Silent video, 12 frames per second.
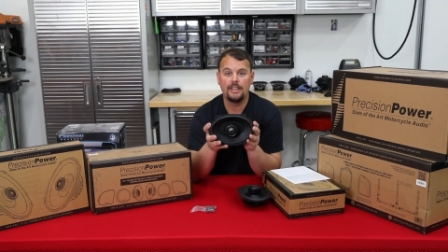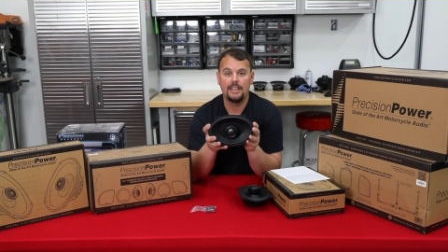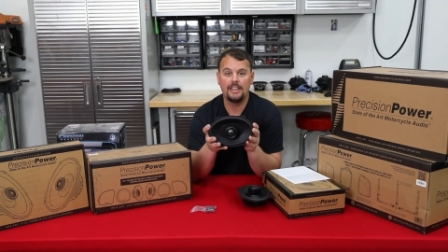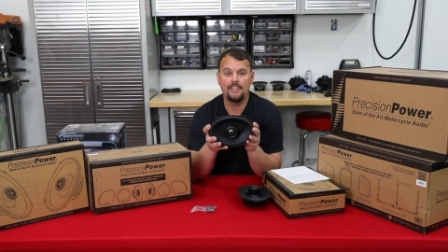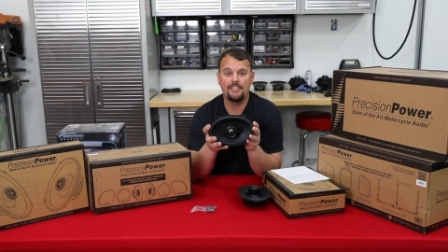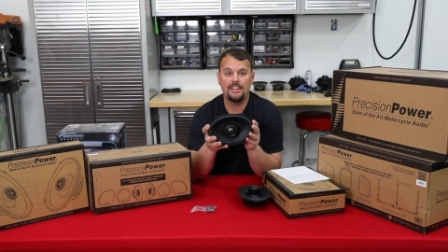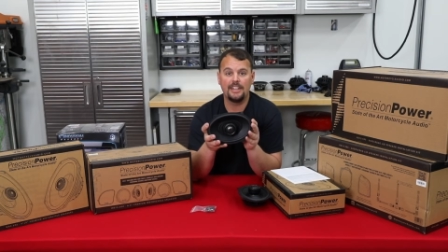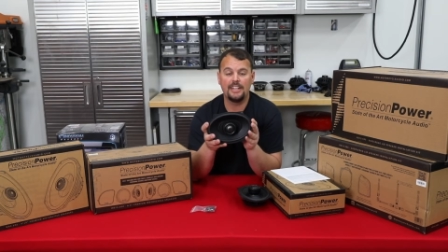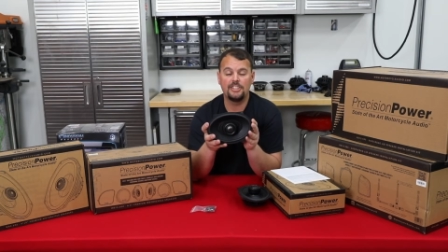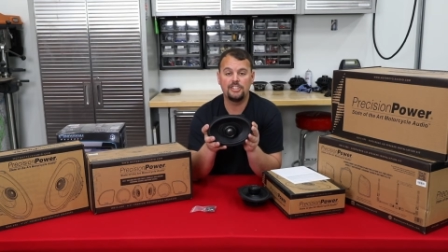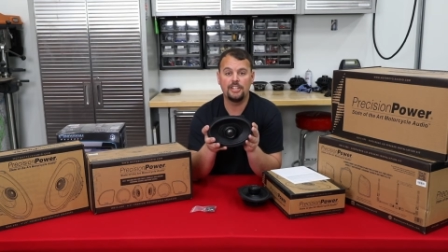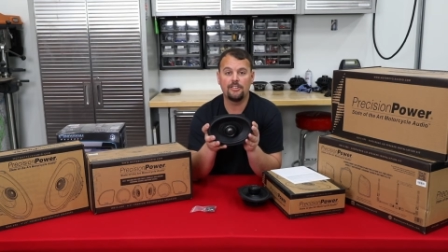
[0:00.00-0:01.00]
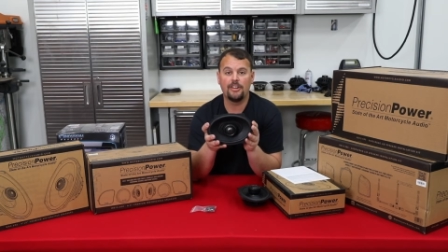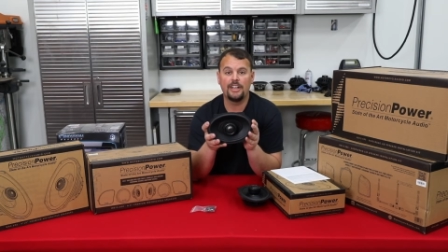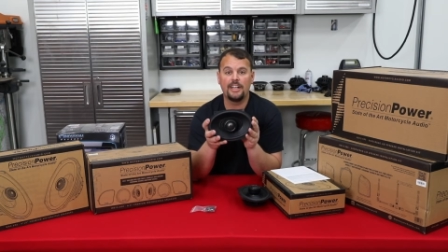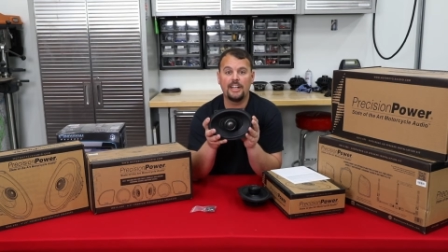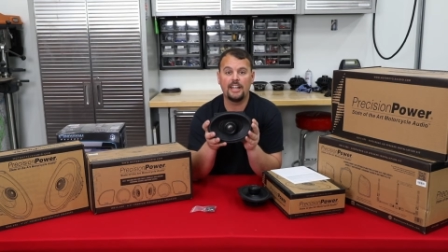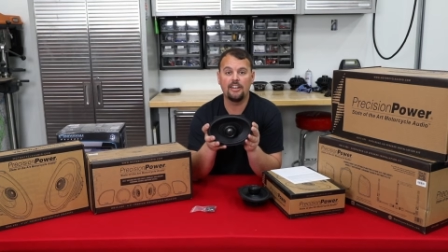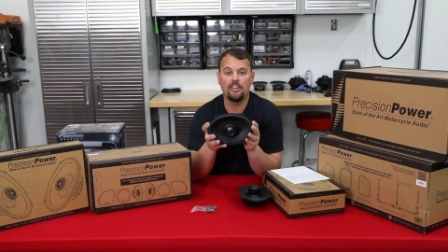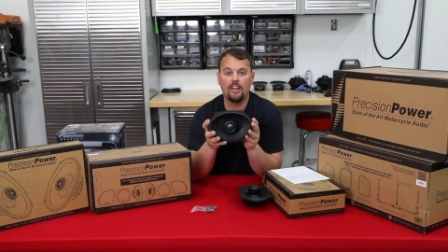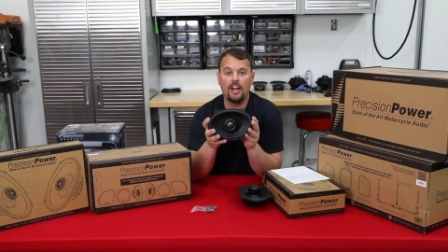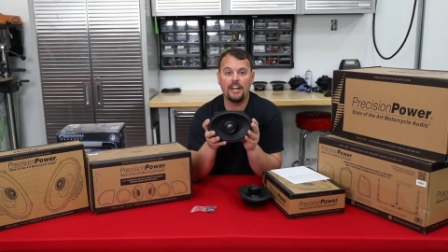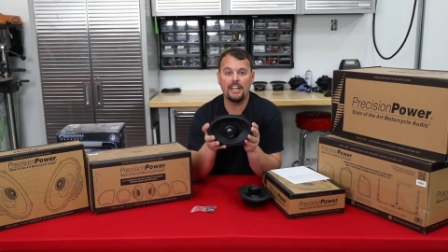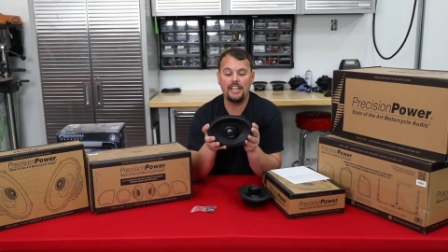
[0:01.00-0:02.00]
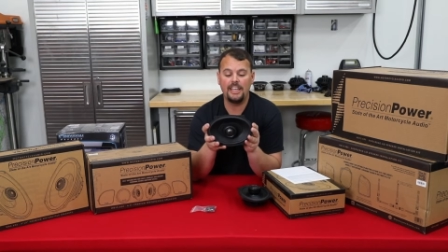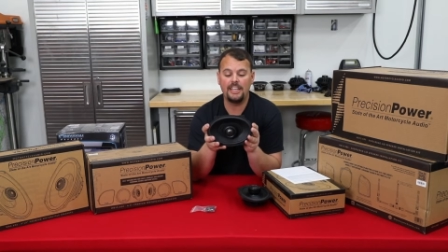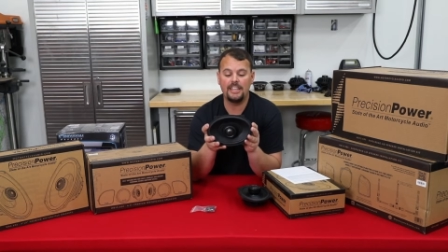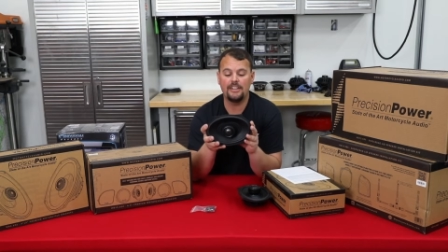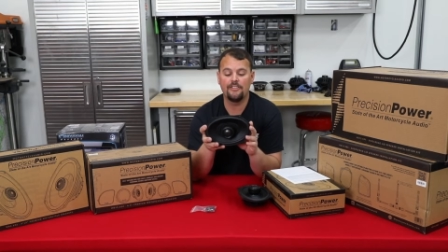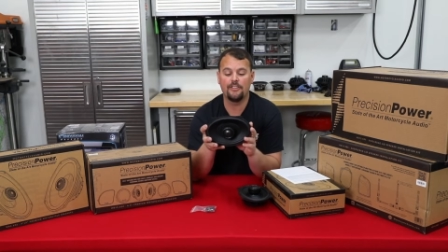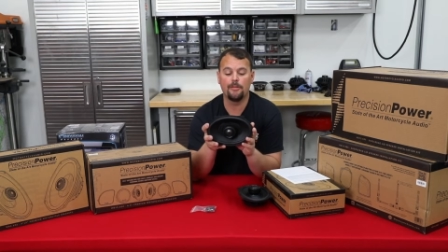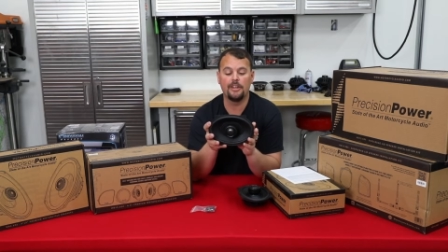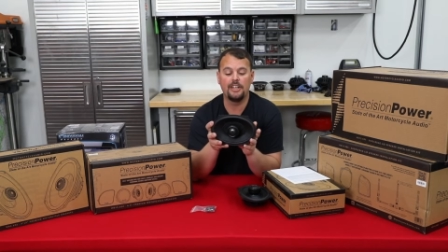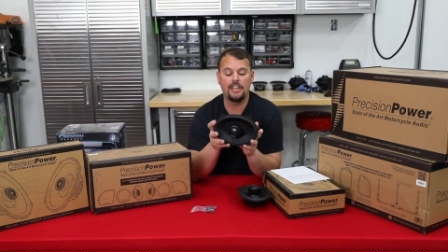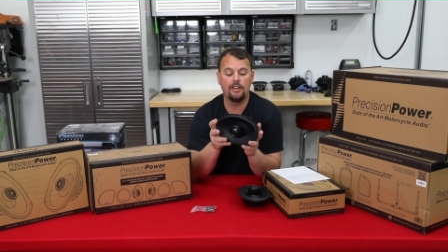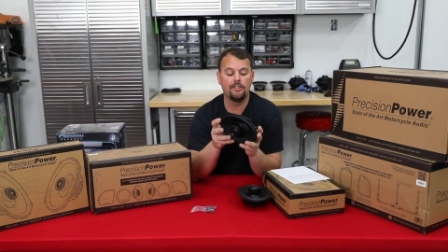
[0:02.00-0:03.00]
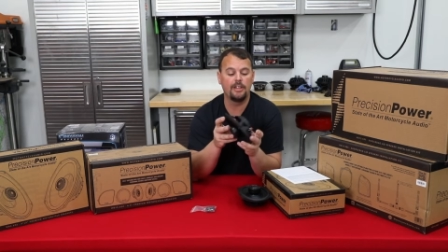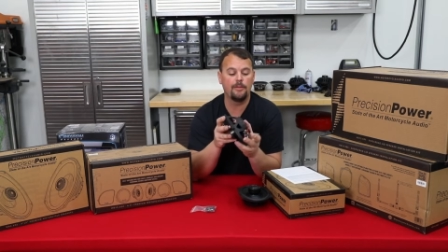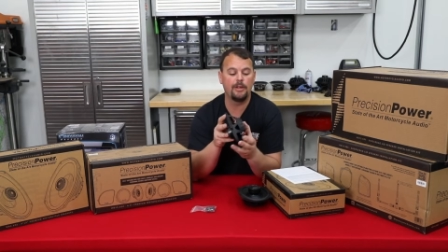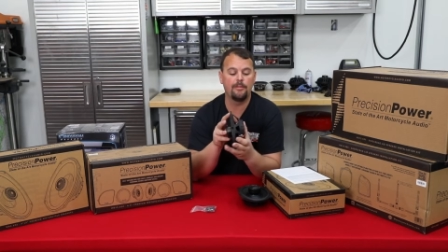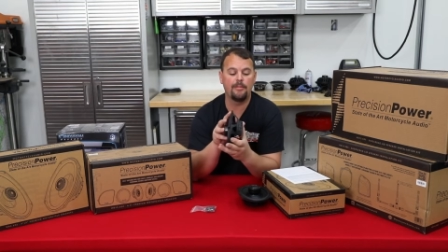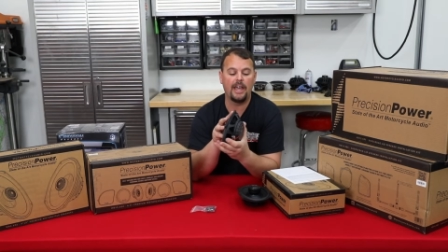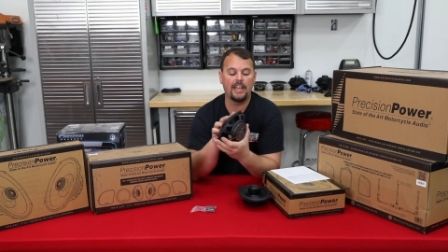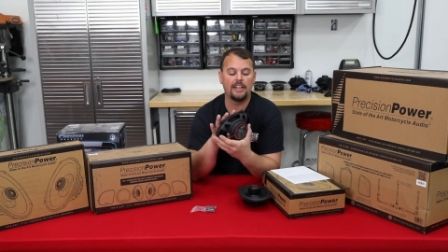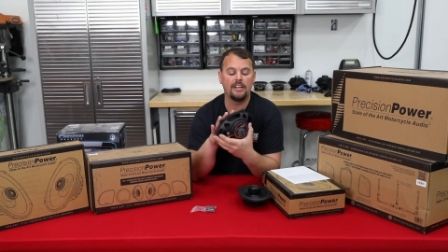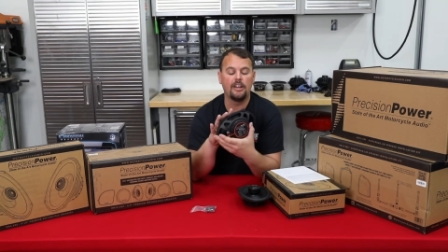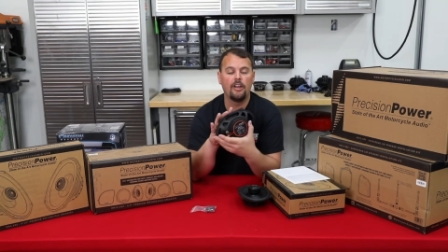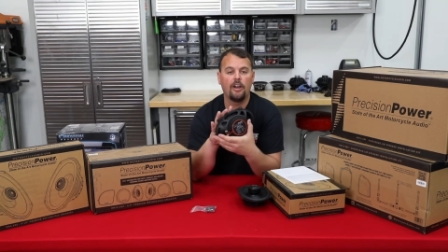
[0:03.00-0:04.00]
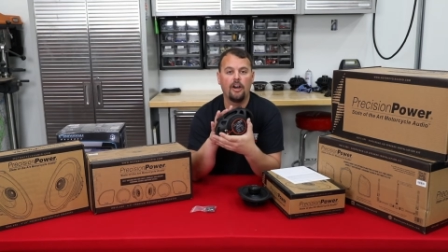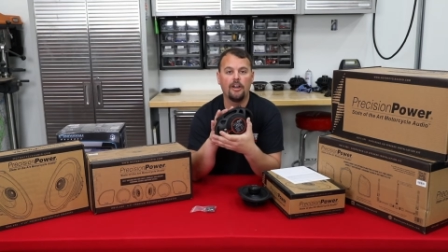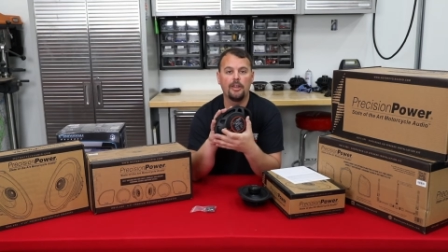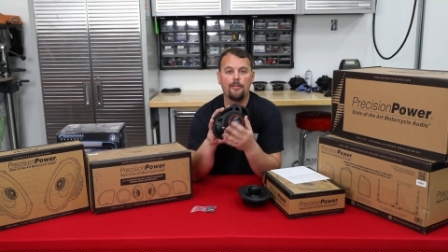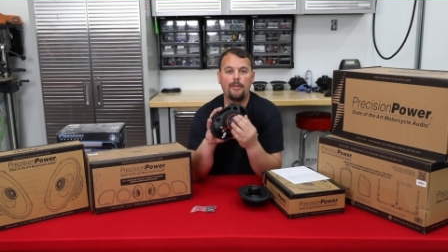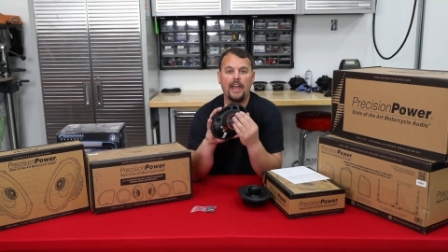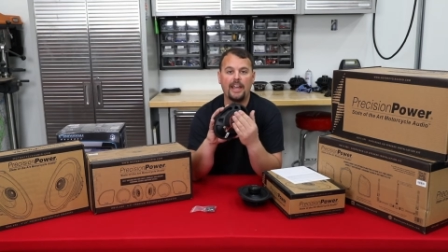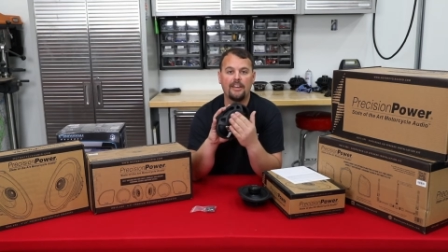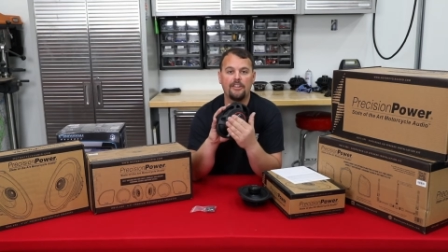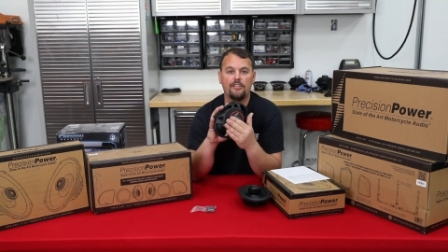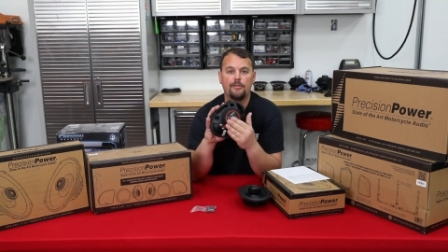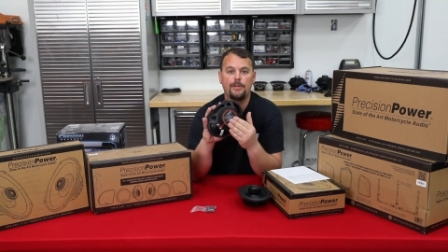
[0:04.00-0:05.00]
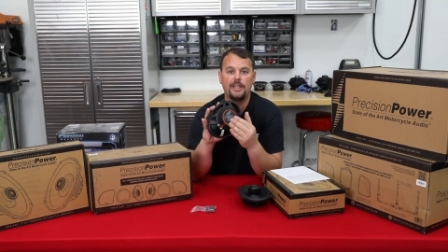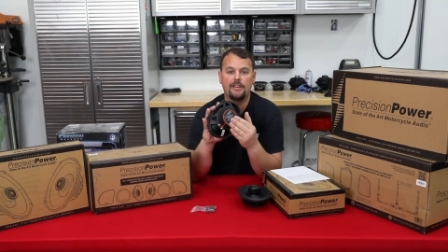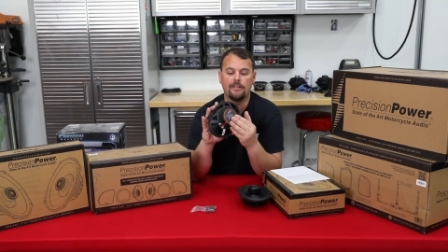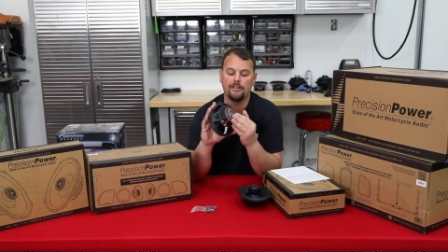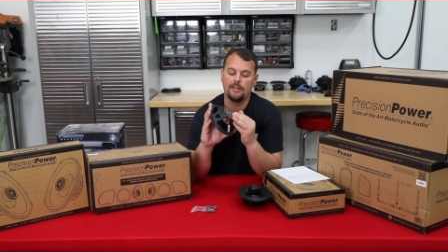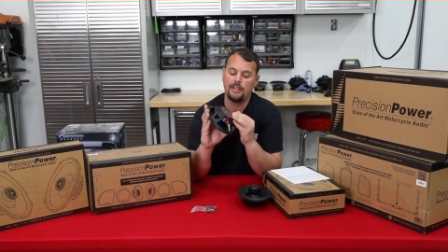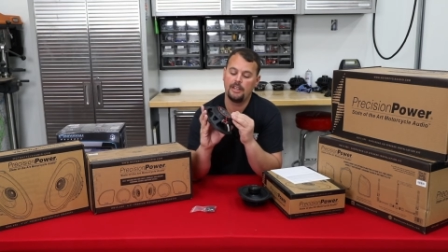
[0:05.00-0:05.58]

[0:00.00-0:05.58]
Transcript: is that it generated a lot of heat from the neodymium magnet on the back of the speaker.